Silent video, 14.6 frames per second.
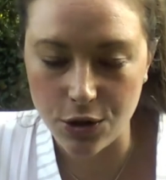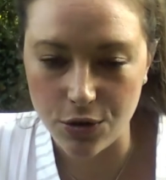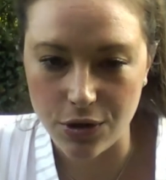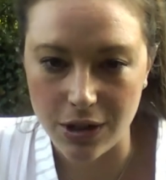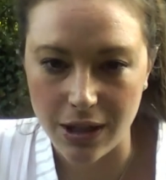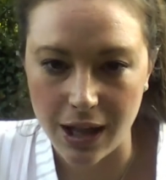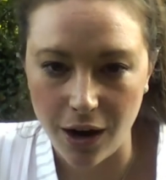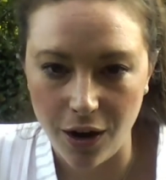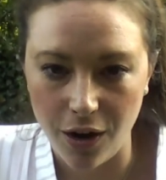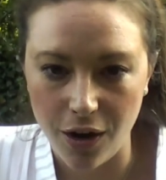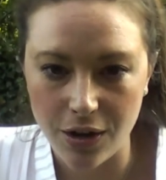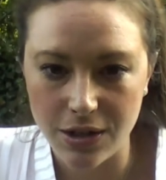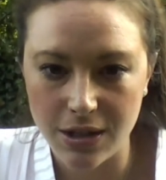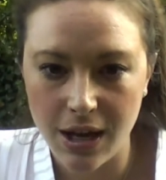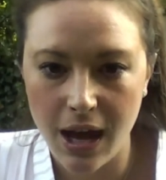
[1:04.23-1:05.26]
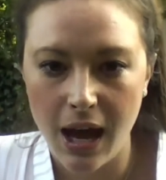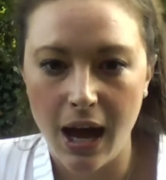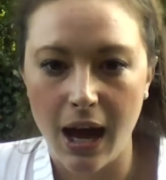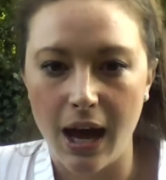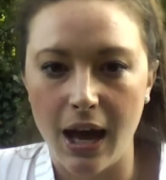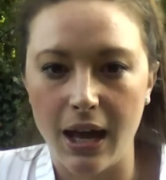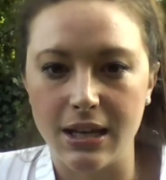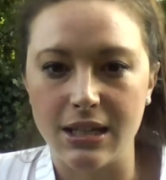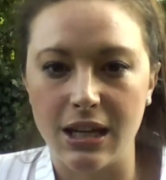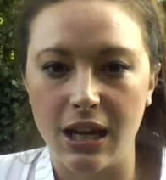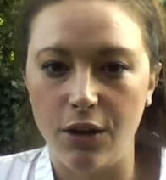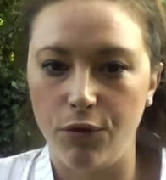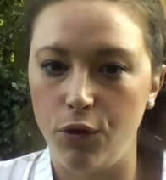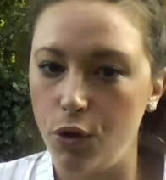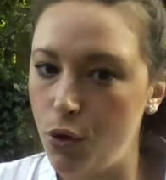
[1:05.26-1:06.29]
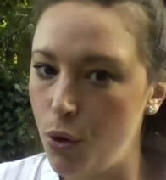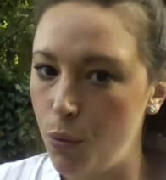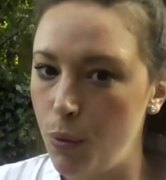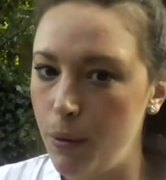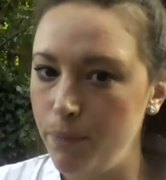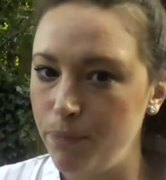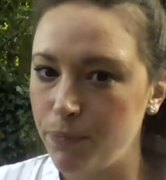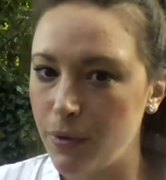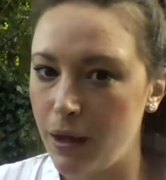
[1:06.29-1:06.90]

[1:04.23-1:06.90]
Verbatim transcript: children in their class and if you got one